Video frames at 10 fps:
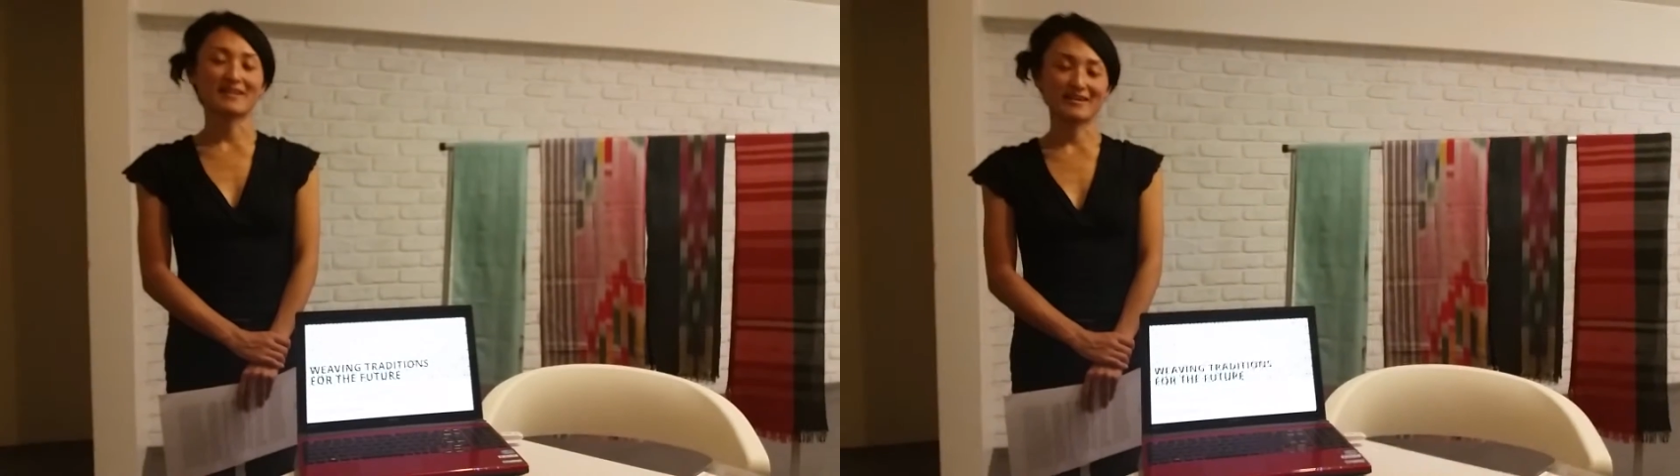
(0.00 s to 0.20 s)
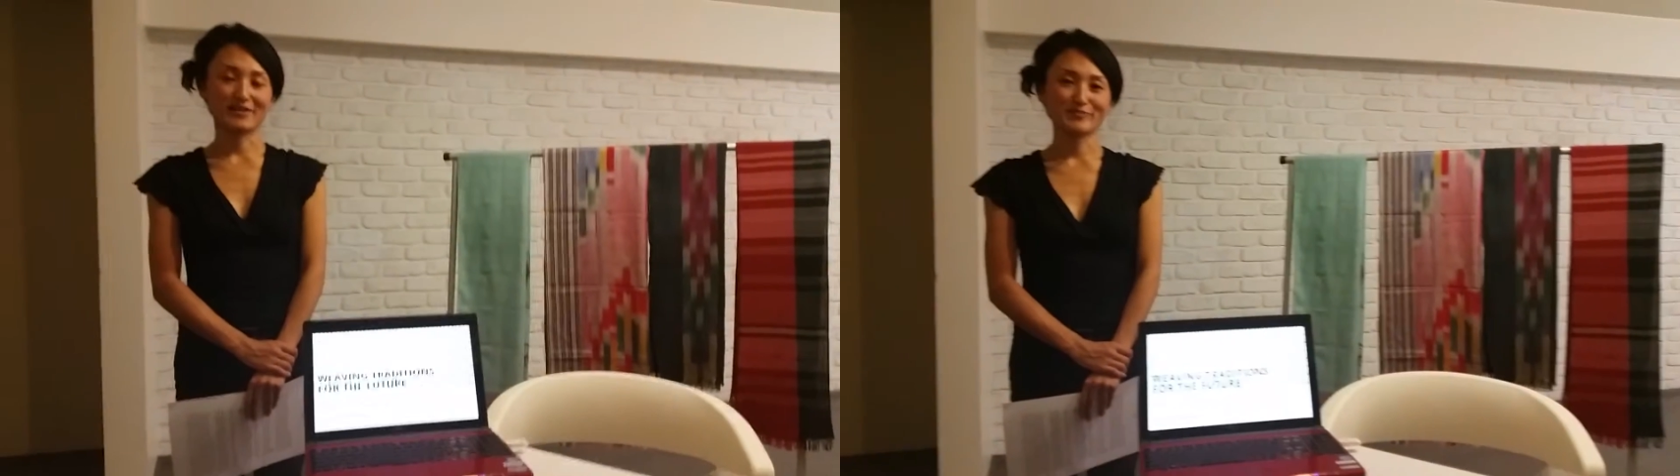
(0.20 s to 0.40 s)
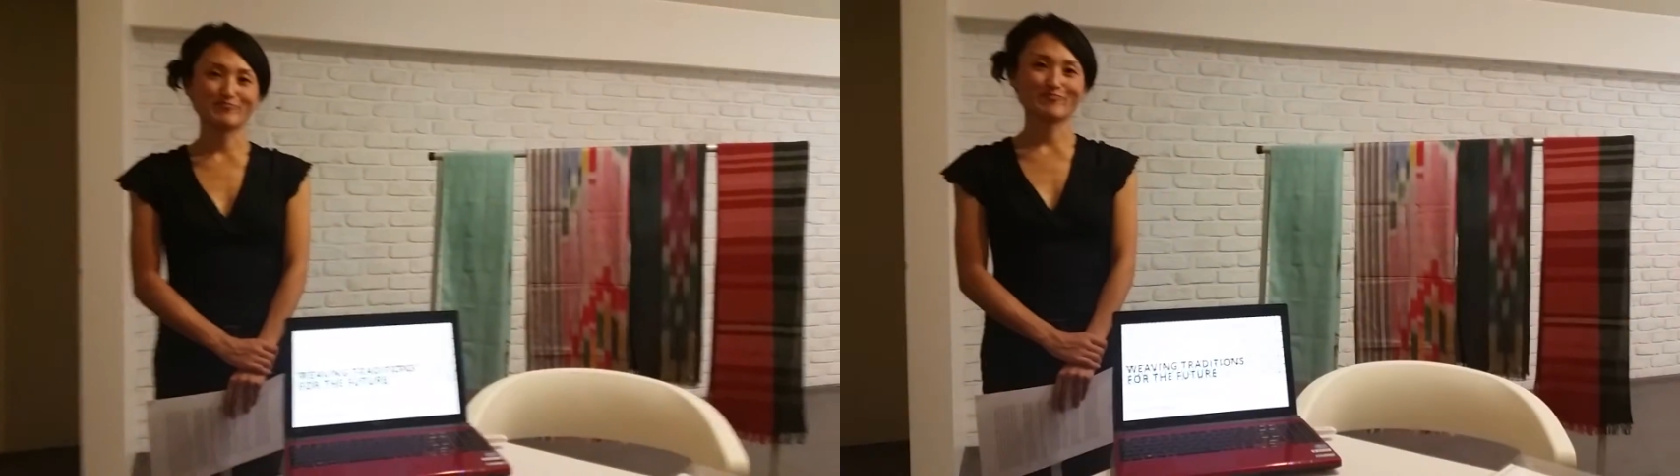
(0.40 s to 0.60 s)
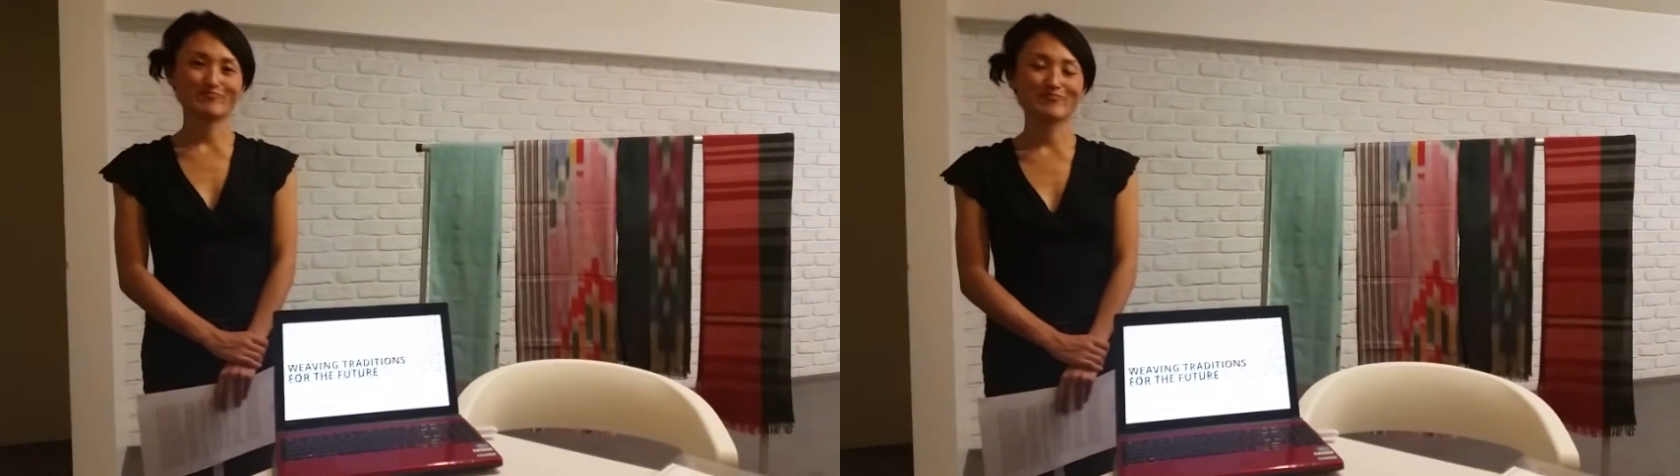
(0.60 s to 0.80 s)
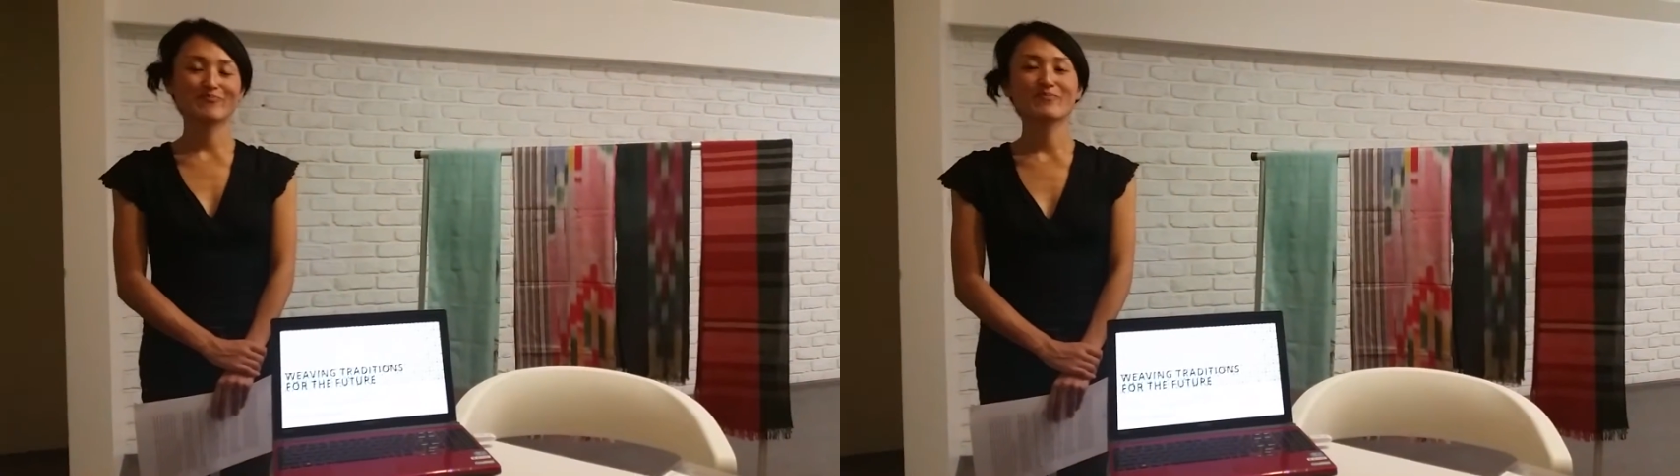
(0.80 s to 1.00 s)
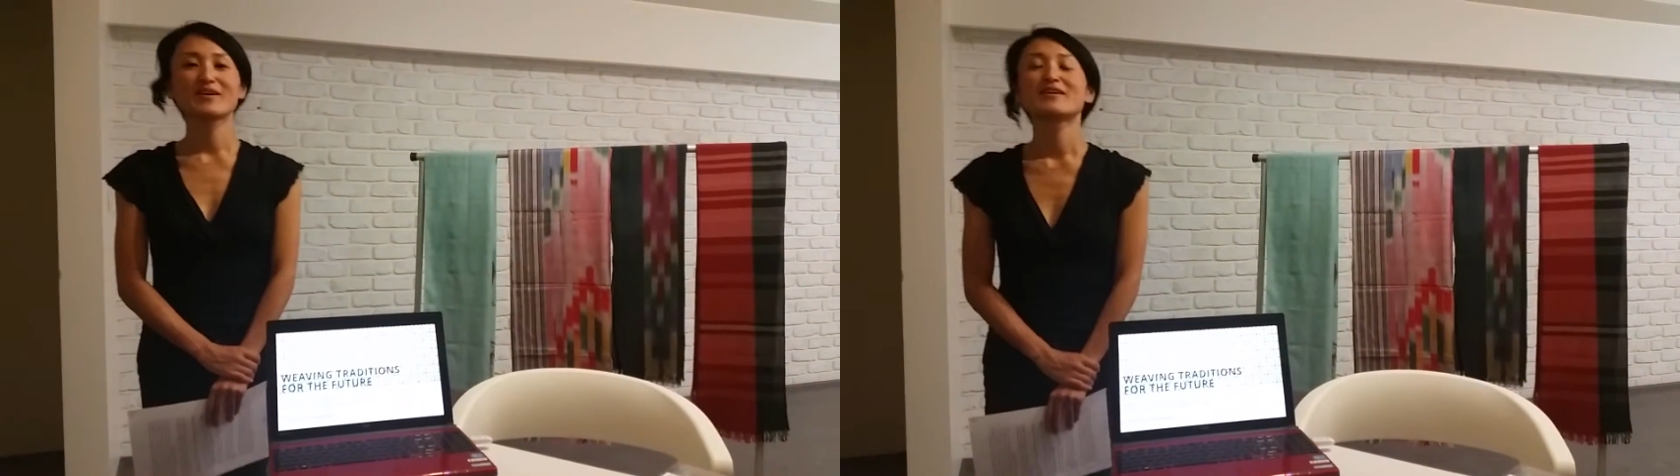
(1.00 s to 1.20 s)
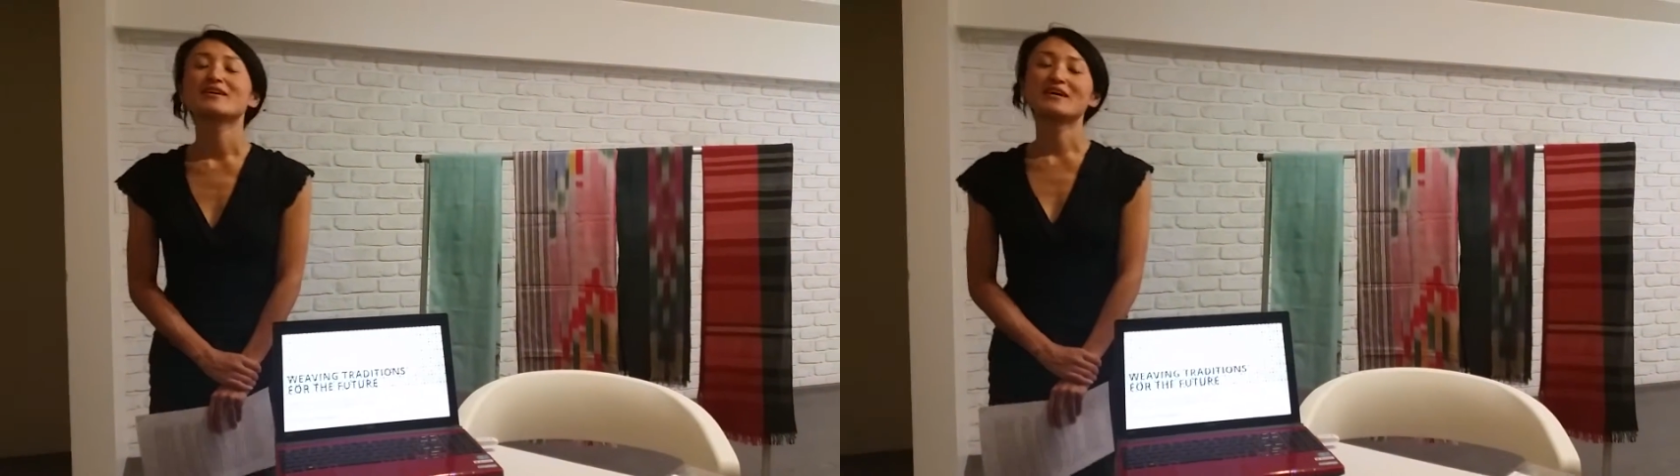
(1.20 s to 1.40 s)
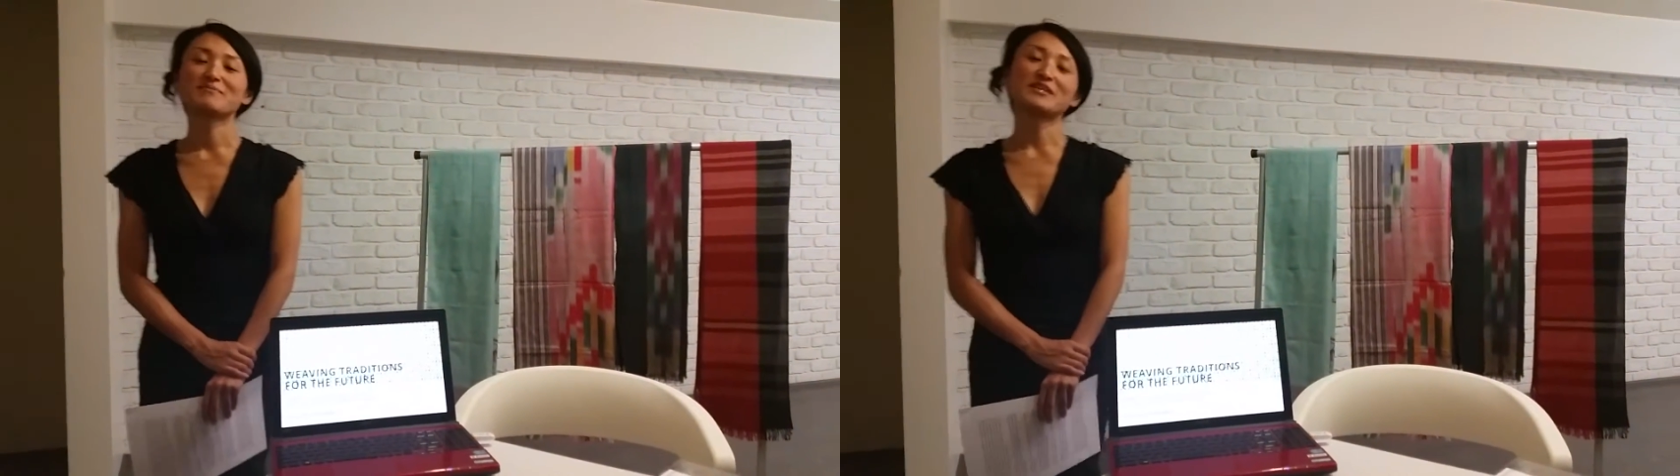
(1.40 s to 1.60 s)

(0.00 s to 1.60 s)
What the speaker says: Kaya. I'm